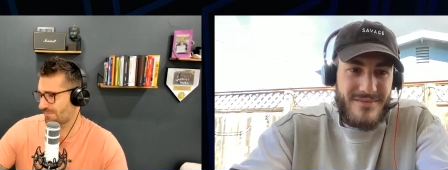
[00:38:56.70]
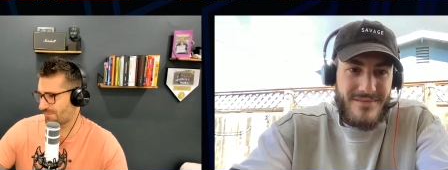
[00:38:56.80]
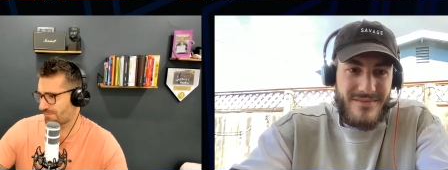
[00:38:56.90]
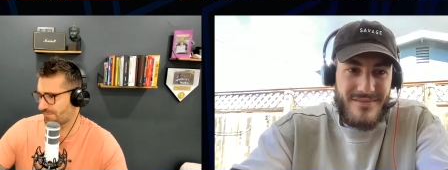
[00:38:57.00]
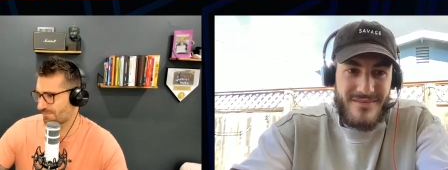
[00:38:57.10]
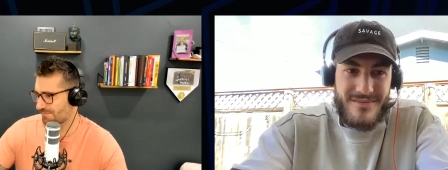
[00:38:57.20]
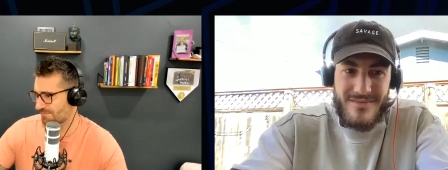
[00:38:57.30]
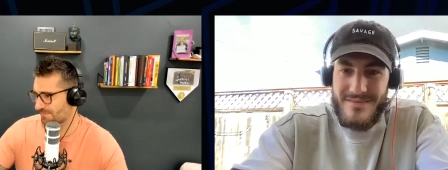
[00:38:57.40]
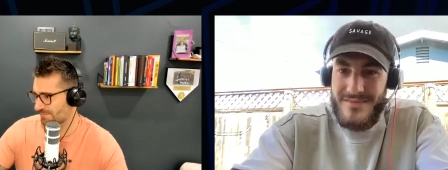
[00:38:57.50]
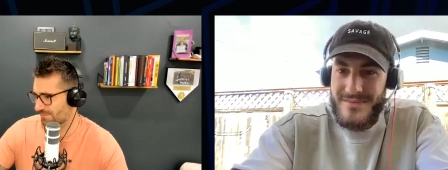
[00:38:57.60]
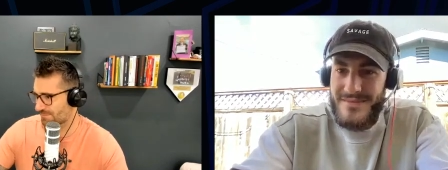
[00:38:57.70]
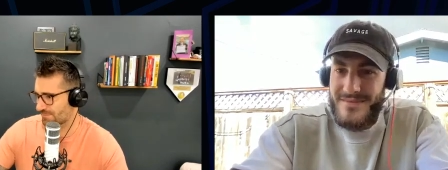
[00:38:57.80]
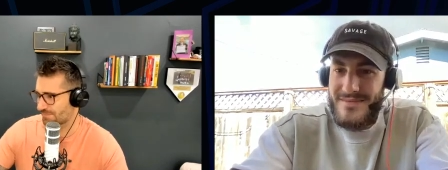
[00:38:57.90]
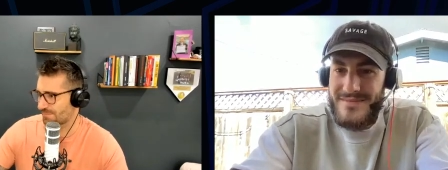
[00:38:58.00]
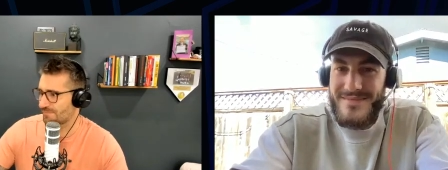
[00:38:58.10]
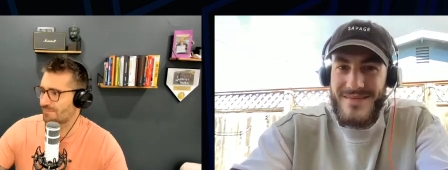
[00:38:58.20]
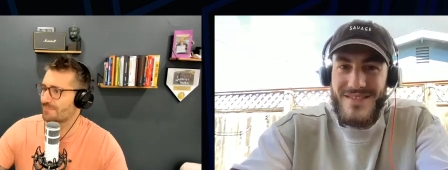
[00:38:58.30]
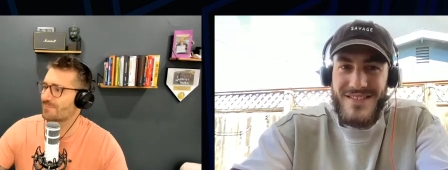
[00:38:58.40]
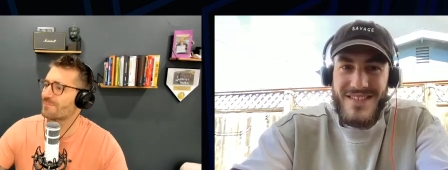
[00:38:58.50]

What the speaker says: (no one is talking)